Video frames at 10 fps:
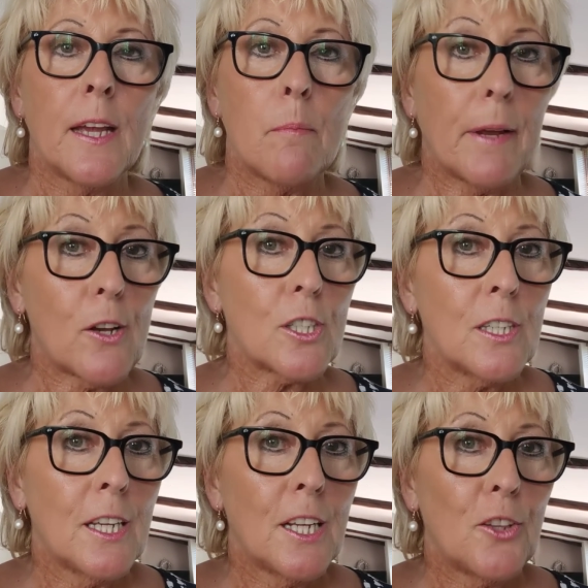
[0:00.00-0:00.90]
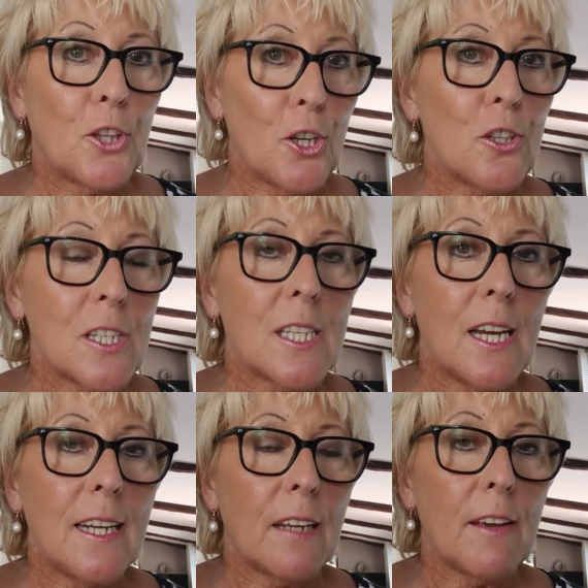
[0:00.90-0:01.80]
because the other
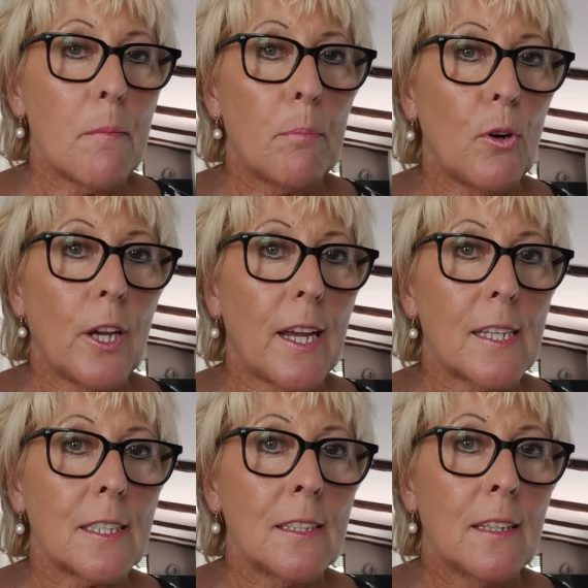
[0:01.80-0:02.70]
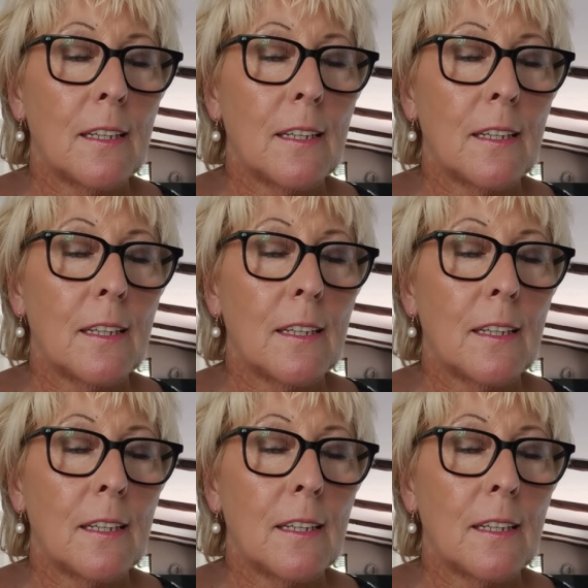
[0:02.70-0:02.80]
side have it in buckets.